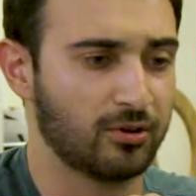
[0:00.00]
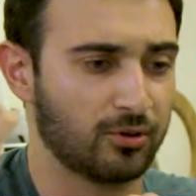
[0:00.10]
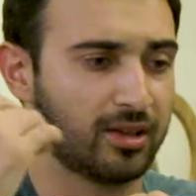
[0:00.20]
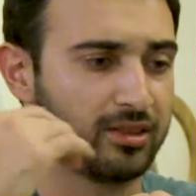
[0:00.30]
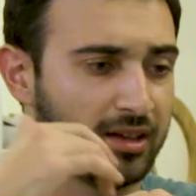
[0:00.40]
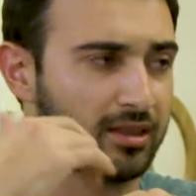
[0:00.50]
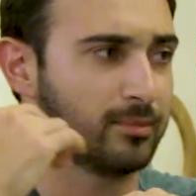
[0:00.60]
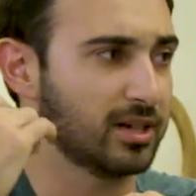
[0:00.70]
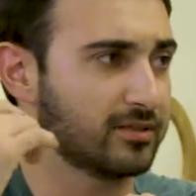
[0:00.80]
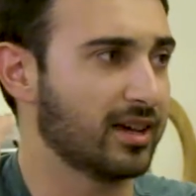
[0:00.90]
article that they
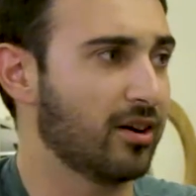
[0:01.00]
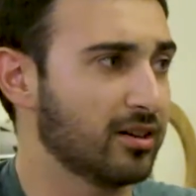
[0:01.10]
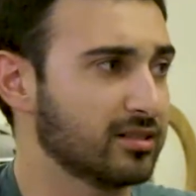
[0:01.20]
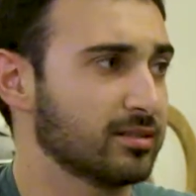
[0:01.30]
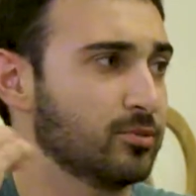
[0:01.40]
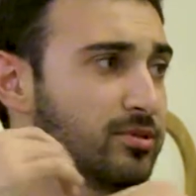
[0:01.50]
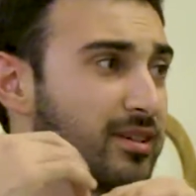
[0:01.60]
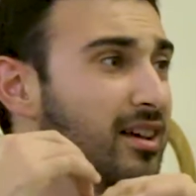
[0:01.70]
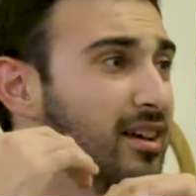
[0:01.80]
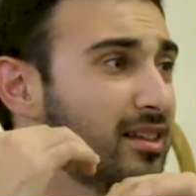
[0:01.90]
themselves have autism was
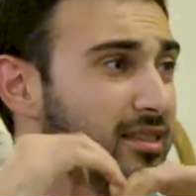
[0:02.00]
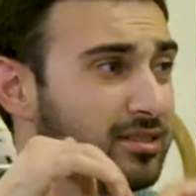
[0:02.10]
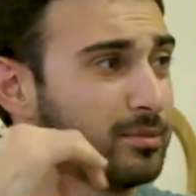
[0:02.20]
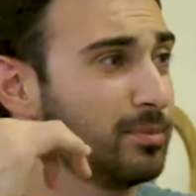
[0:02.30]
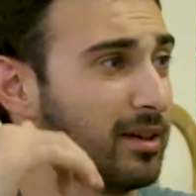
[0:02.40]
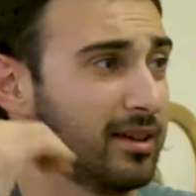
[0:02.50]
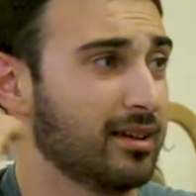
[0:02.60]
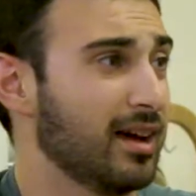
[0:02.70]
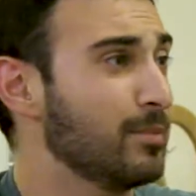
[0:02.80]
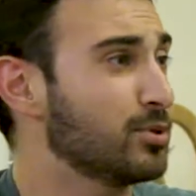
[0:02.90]
like, this is playing
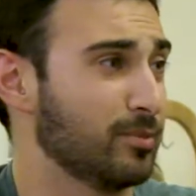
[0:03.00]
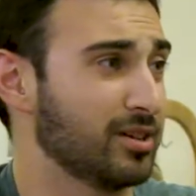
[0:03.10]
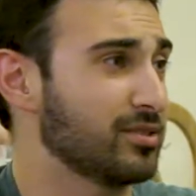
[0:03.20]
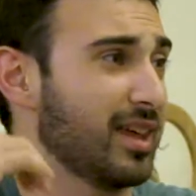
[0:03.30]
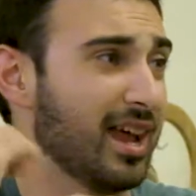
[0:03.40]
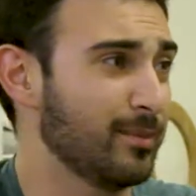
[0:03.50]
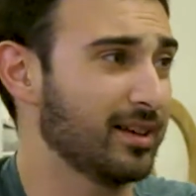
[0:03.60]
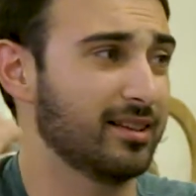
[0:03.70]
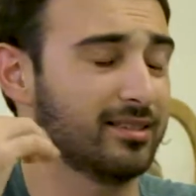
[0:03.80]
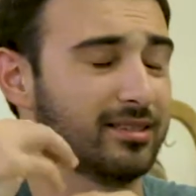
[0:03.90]
it up too much. It's hamming
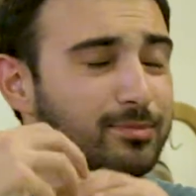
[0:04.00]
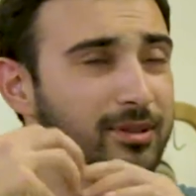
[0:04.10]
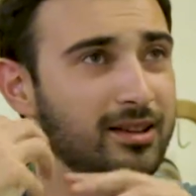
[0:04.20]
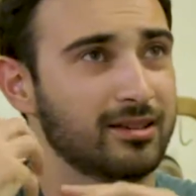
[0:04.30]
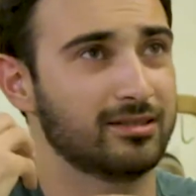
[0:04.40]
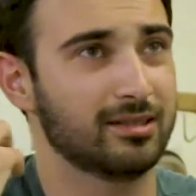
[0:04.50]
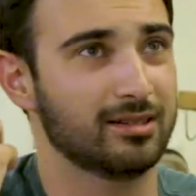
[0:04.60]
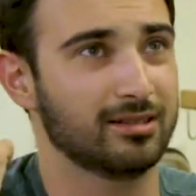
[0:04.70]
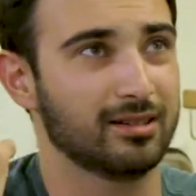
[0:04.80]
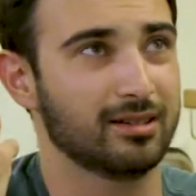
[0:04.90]
it. It is playing into
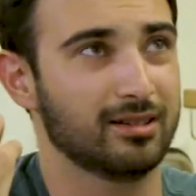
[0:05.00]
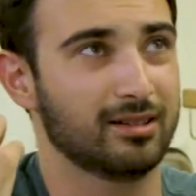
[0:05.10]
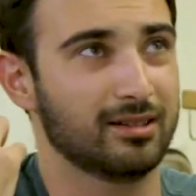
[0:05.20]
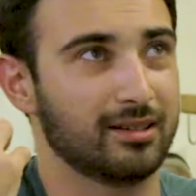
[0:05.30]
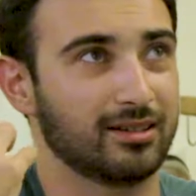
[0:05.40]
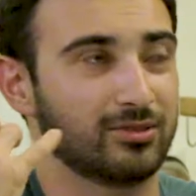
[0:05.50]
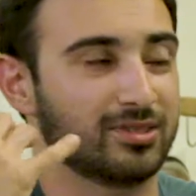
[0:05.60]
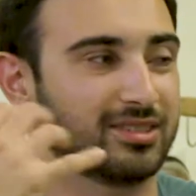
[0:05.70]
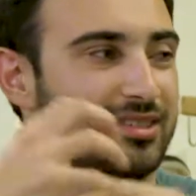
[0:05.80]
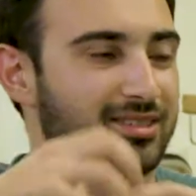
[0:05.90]
the like
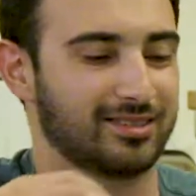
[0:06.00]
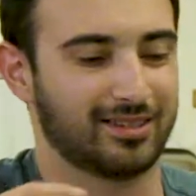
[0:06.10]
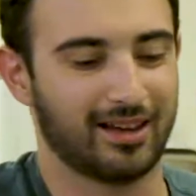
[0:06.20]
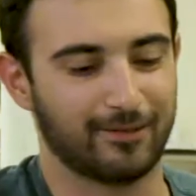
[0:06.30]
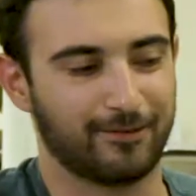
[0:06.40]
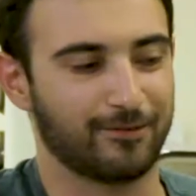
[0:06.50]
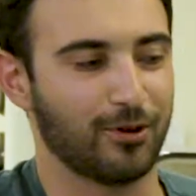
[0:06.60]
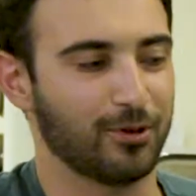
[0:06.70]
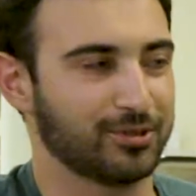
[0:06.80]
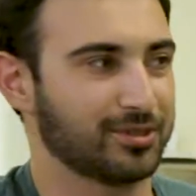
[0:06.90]
just this kind of
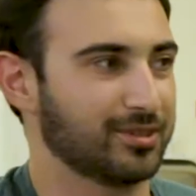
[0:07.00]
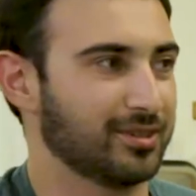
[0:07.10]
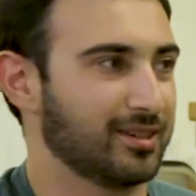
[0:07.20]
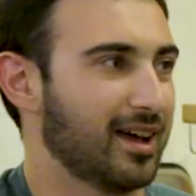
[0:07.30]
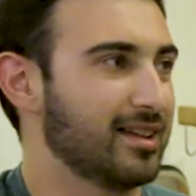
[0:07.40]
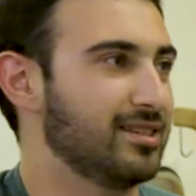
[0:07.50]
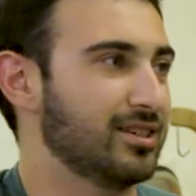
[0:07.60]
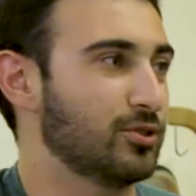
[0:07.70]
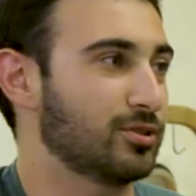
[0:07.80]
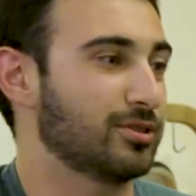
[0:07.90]
false
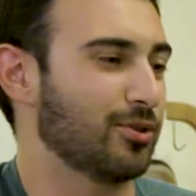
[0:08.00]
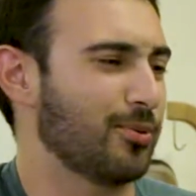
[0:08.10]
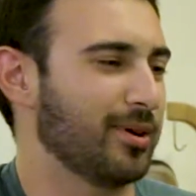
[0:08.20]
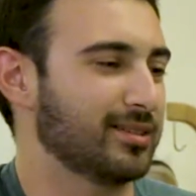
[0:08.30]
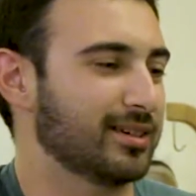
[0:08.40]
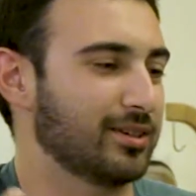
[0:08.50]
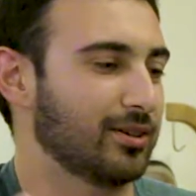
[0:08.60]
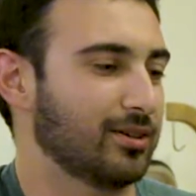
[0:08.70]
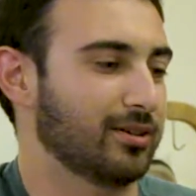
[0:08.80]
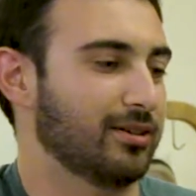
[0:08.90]
idea. Just so it's
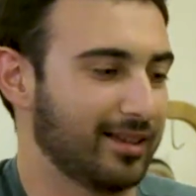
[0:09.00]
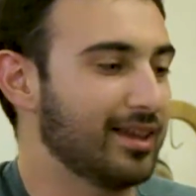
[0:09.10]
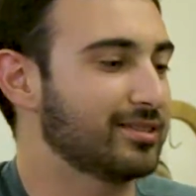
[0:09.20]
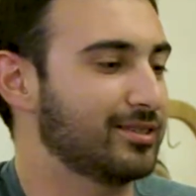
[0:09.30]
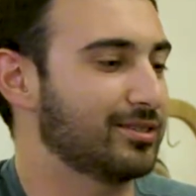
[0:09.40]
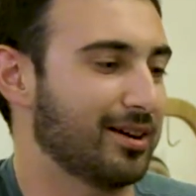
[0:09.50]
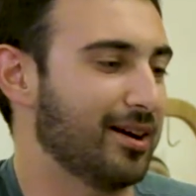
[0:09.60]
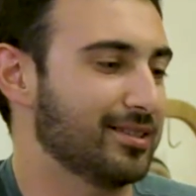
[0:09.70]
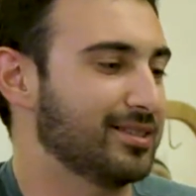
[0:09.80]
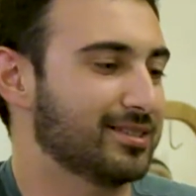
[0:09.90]
like, yes, he's
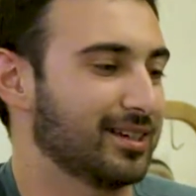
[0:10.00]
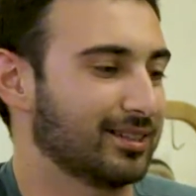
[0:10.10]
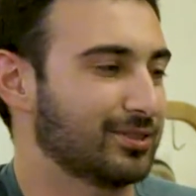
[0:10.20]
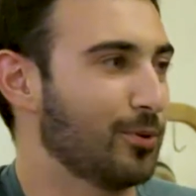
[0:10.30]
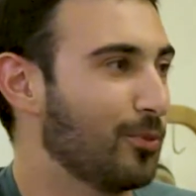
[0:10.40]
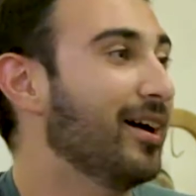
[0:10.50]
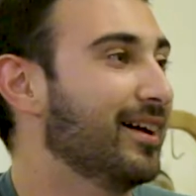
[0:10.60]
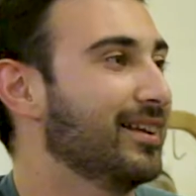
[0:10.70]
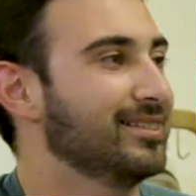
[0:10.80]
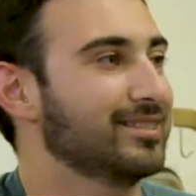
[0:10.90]
autistic. So what?
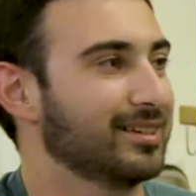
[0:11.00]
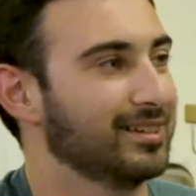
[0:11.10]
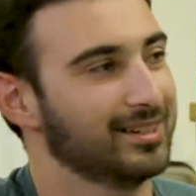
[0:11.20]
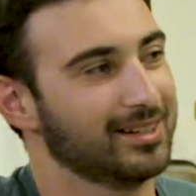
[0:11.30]
It's like